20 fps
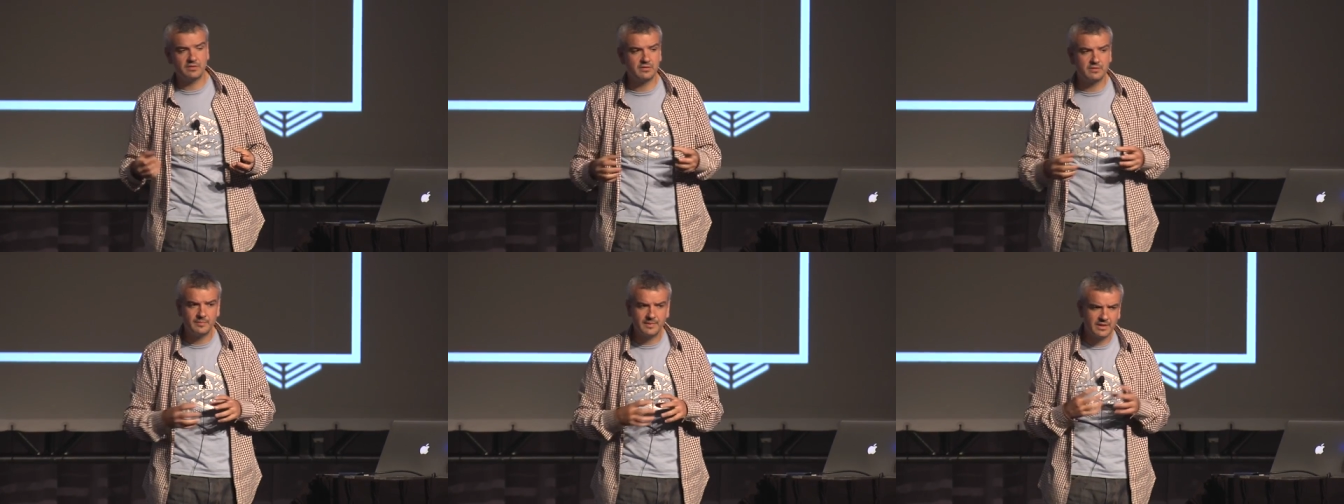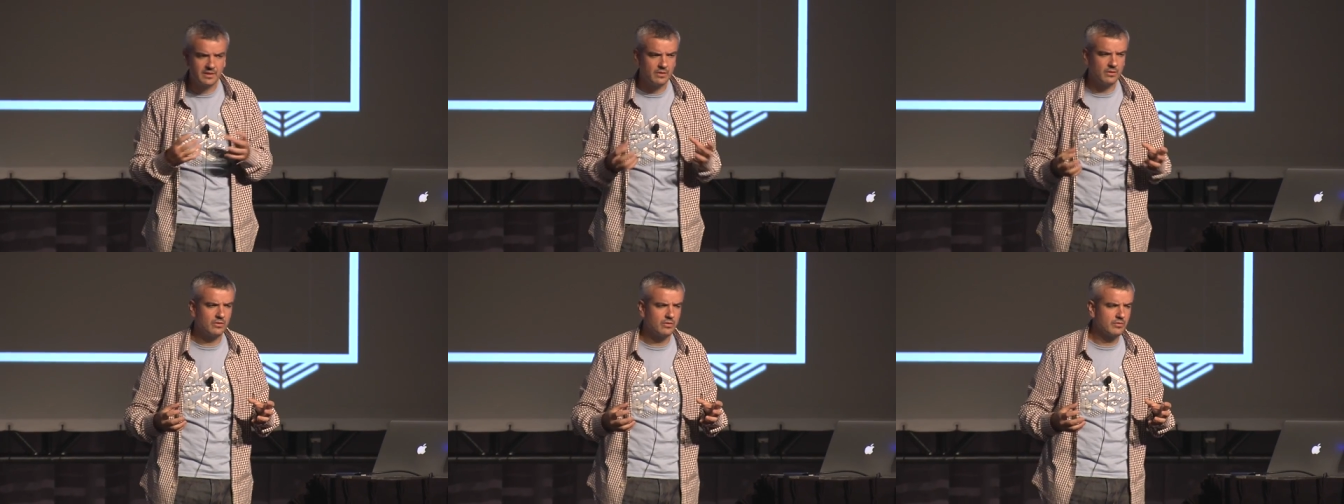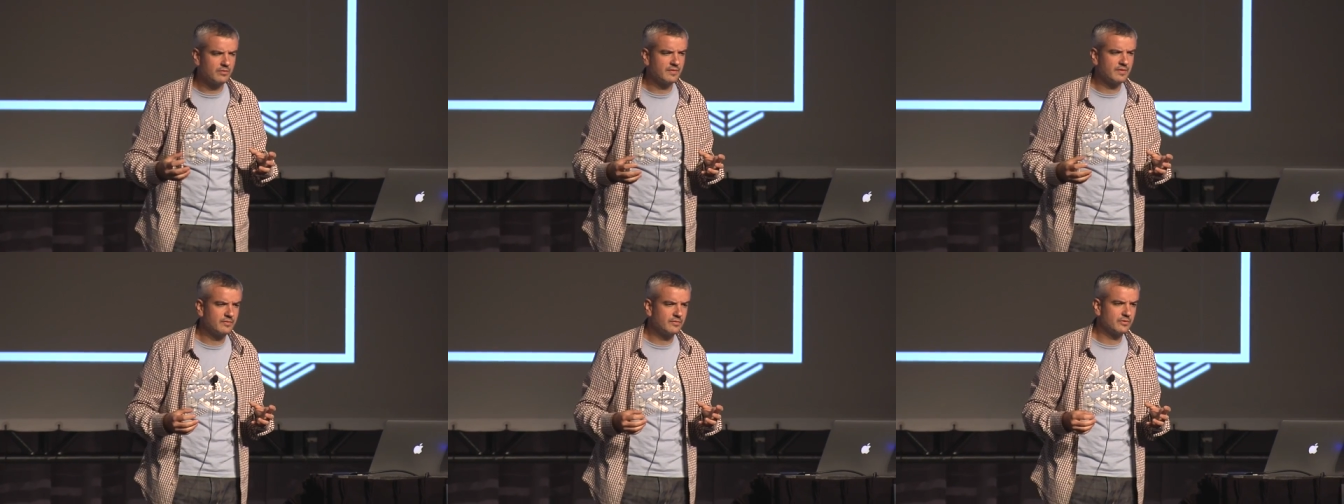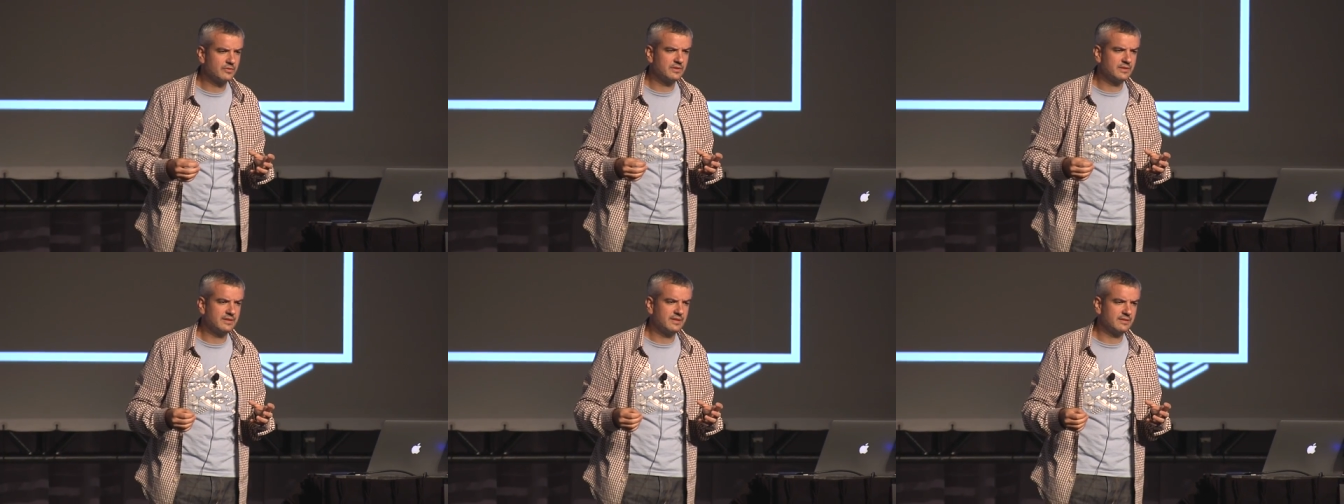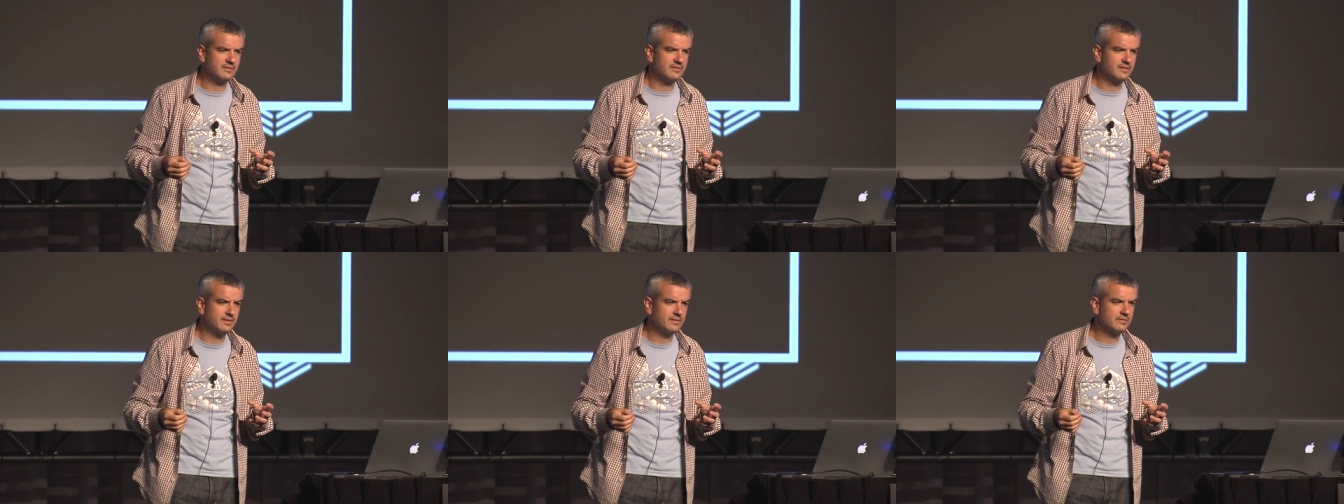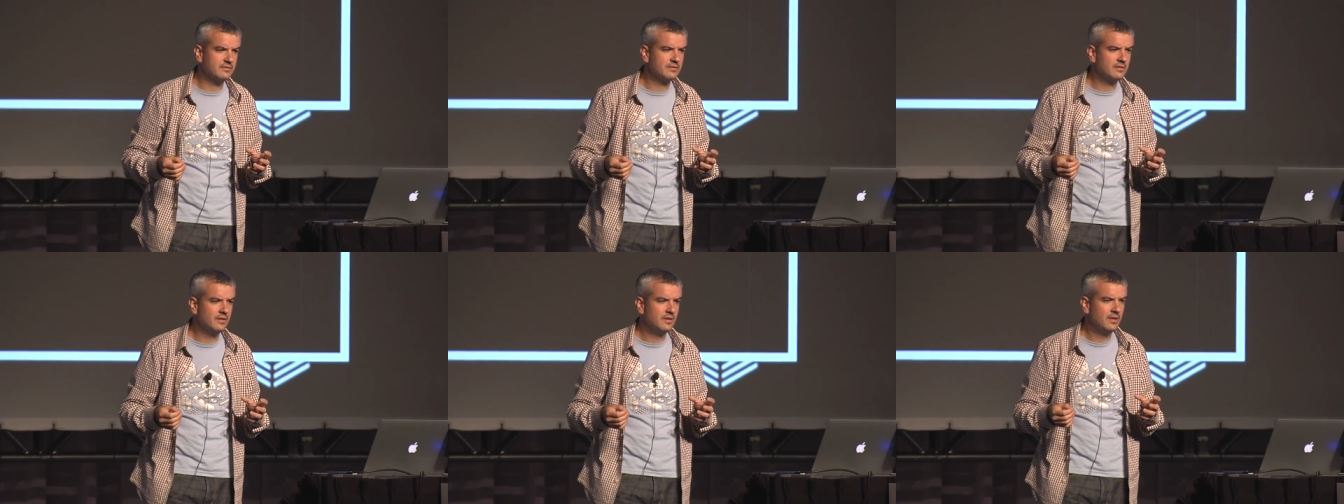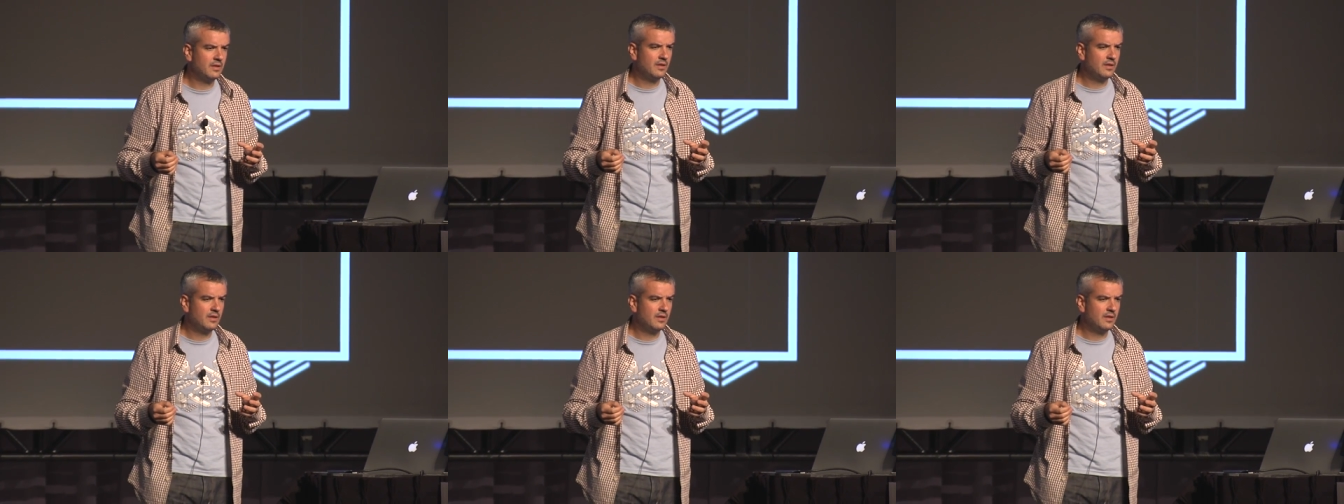There's been a lot of effort in that sense.